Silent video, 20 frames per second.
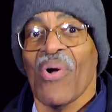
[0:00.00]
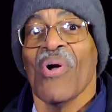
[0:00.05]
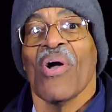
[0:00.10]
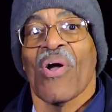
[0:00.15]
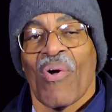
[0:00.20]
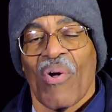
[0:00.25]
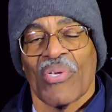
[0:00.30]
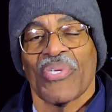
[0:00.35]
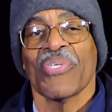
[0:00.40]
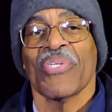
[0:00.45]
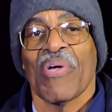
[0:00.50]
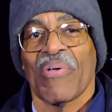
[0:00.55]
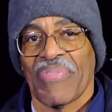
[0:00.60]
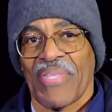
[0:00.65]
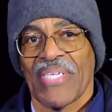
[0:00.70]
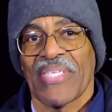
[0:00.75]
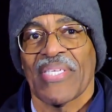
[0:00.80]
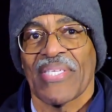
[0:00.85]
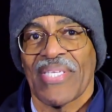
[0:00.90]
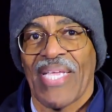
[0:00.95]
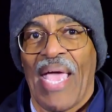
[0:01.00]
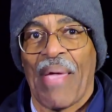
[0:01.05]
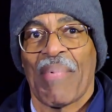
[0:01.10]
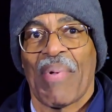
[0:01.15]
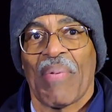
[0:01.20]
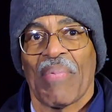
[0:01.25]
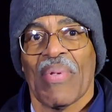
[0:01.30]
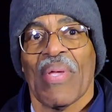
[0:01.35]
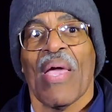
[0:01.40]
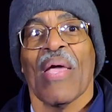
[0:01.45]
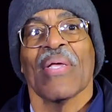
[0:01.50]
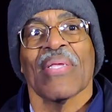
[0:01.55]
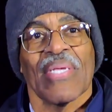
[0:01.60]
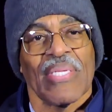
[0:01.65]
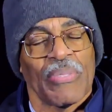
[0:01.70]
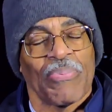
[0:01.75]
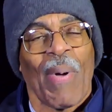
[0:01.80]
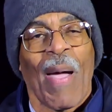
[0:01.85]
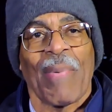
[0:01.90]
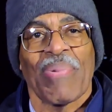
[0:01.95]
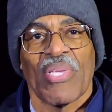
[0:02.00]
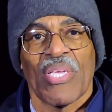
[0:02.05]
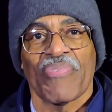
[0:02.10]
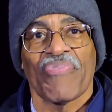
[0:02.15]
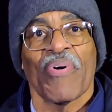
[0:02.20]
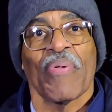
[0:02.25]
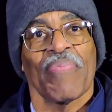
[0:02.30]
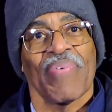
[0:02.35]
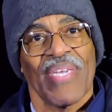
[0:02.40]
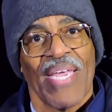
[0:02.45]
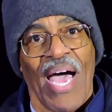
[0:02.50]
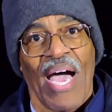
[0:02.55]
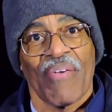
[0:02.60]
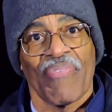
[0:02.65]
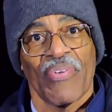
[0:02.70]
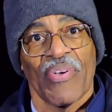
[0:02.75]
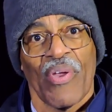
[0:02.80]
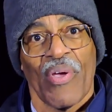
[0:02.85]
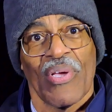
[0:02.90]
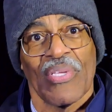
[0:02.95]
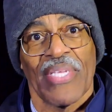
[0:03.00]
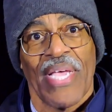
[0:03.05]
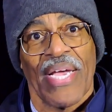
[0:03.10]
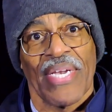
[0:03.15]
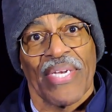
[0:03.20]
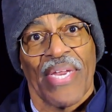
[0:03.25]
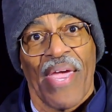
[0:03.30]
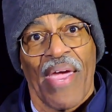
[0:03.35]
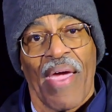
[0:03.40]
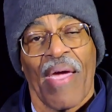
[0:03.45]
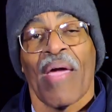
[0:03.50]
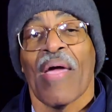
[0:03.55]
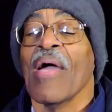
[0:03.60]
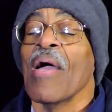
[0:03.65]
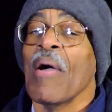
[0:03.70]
Of course, you know, this assignment is probably just for the photography nerds out there.